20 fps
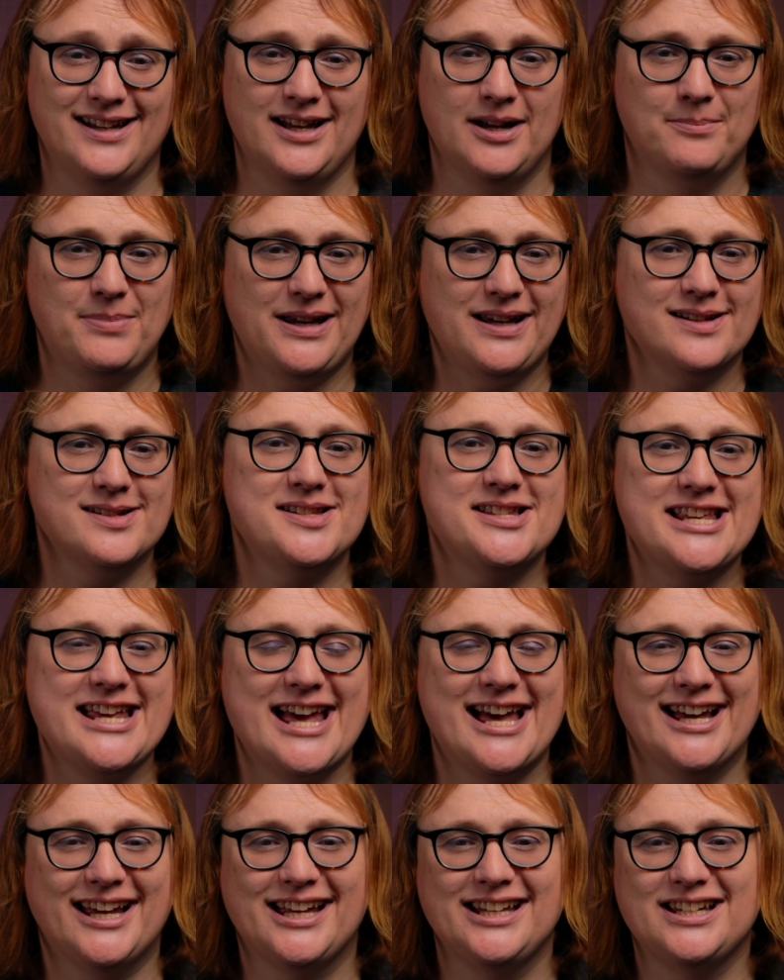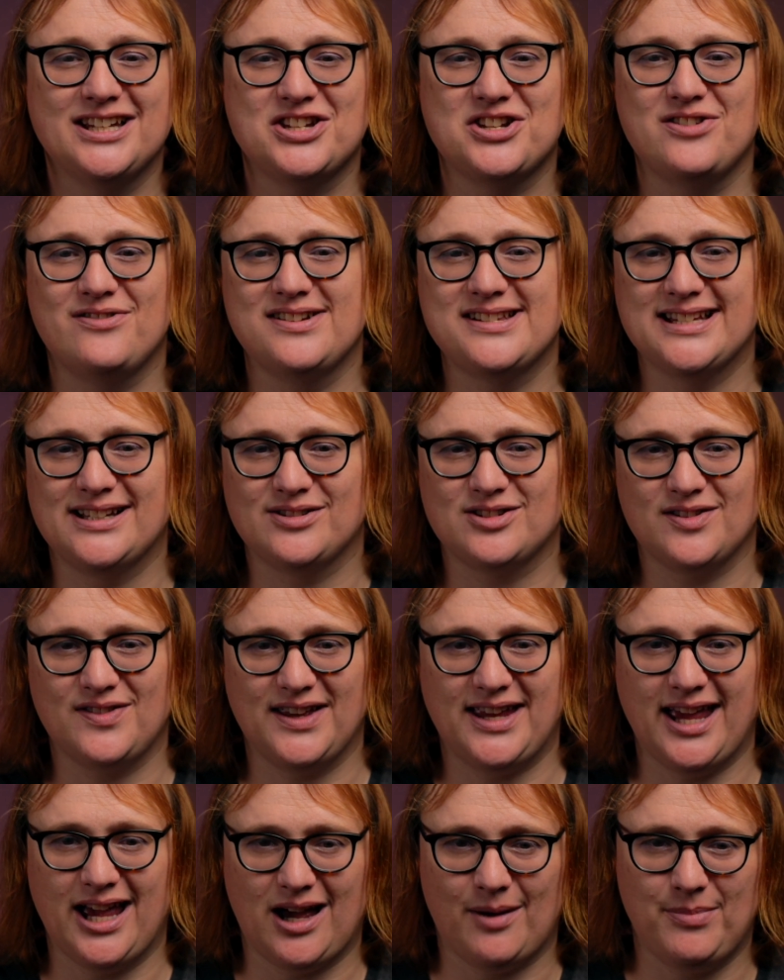Because the air conditioner is out of the
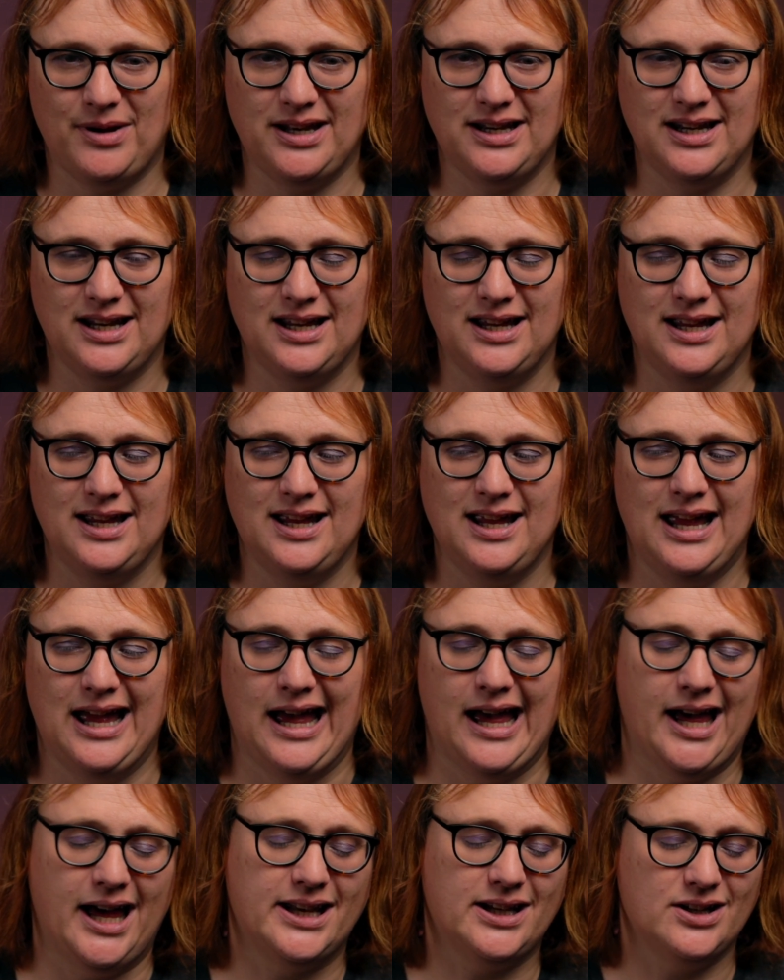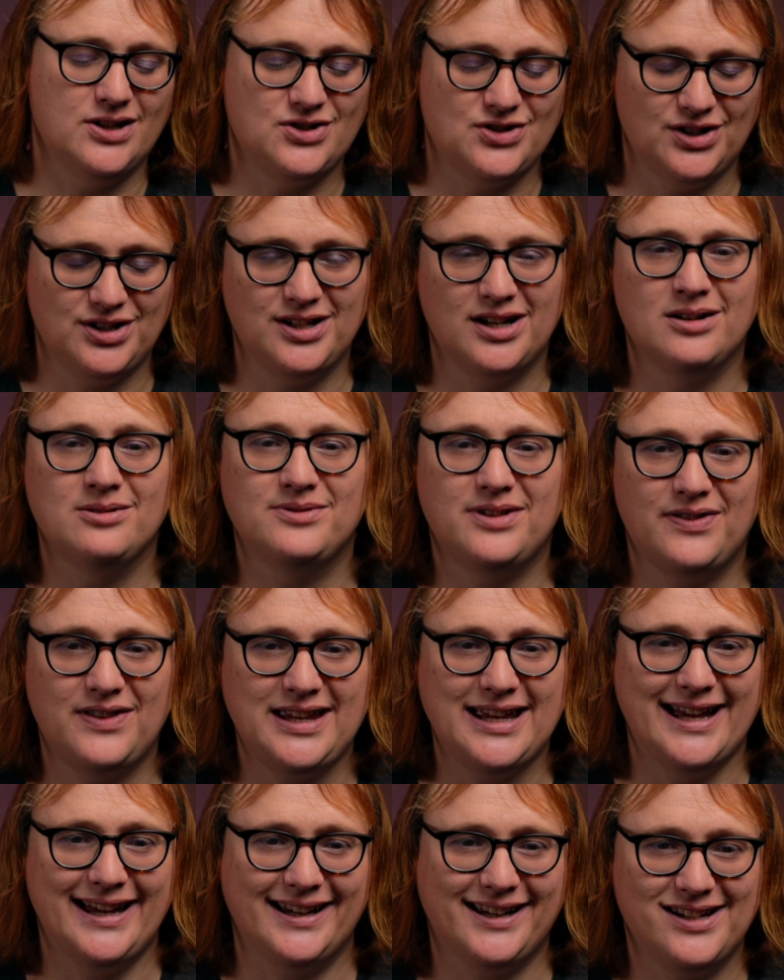cabin, and I should note that
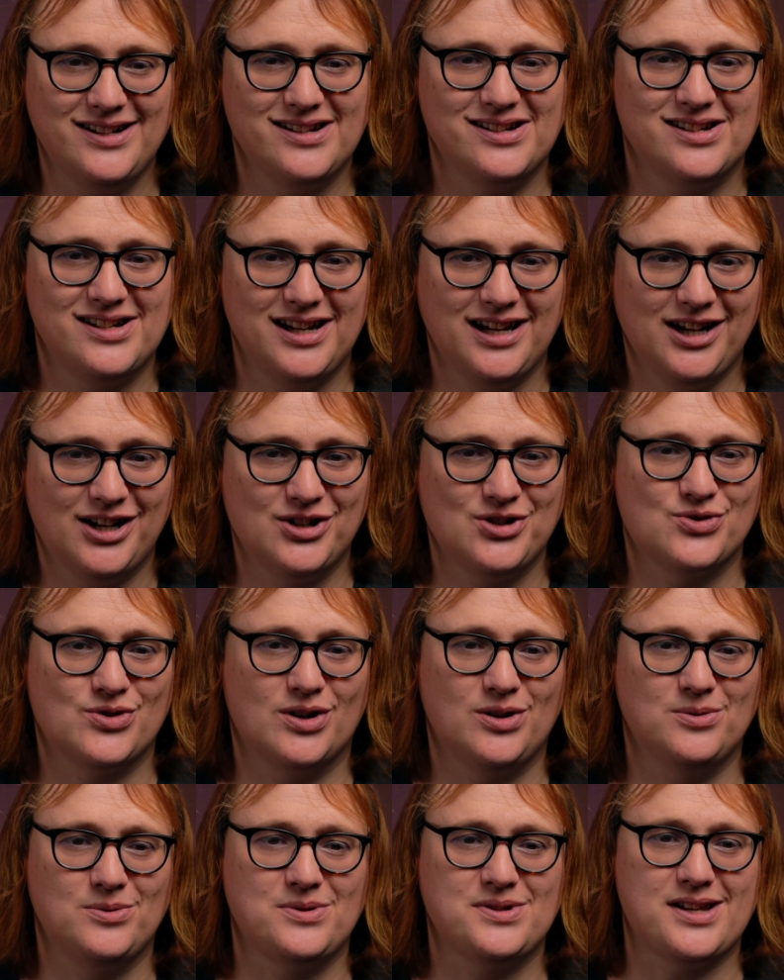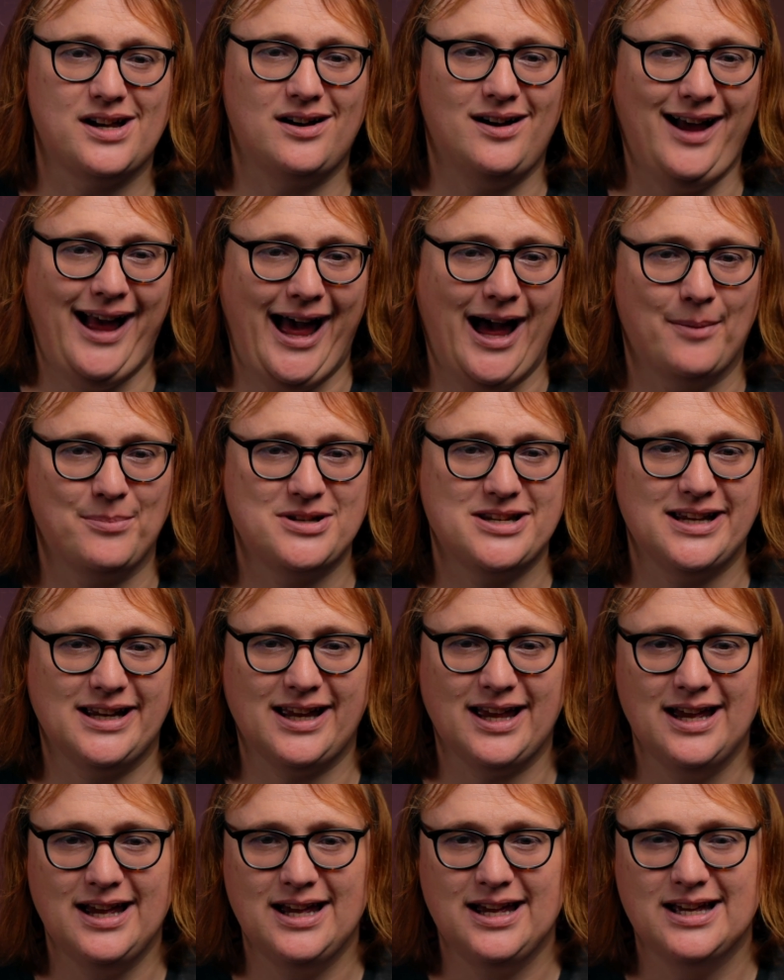the air conditioning controls are haptic
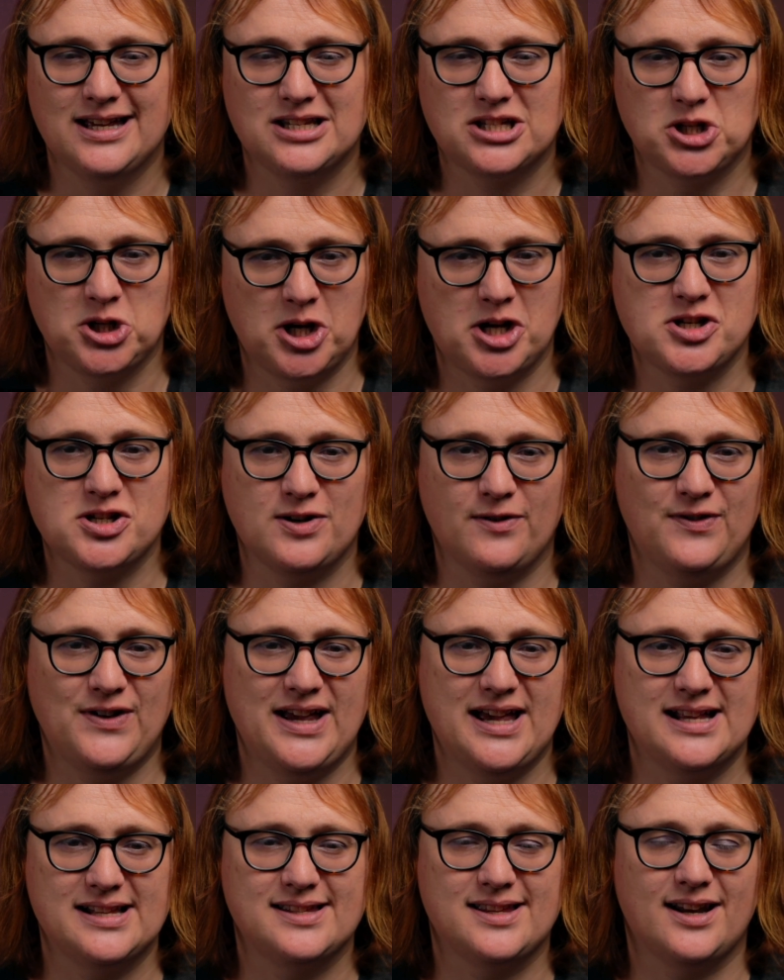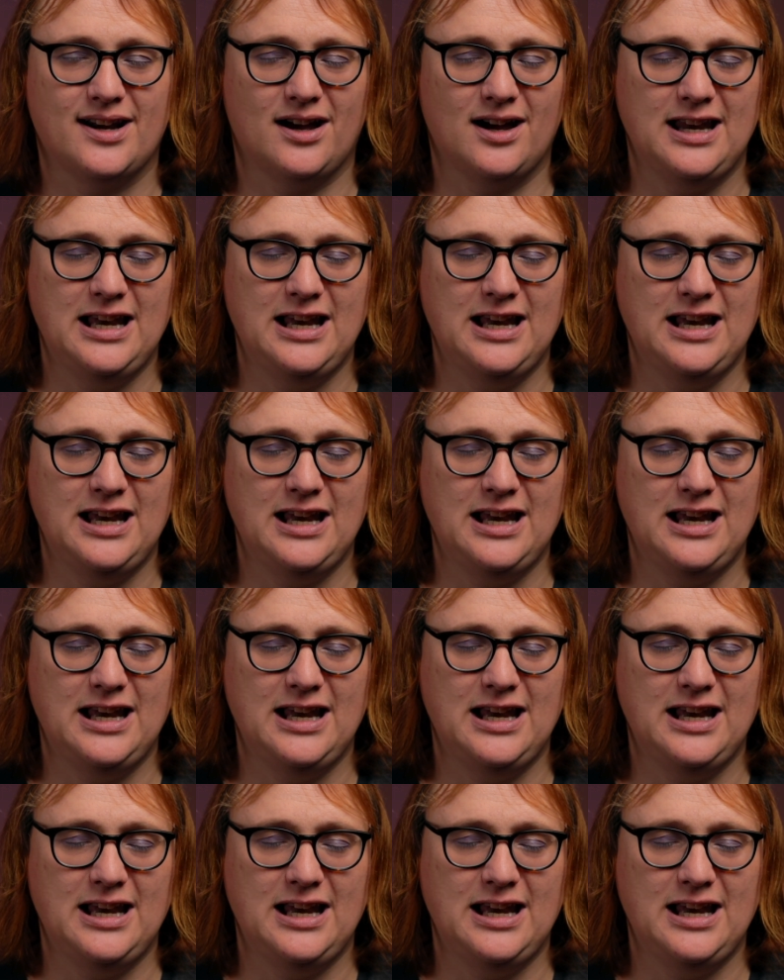touch affairs that I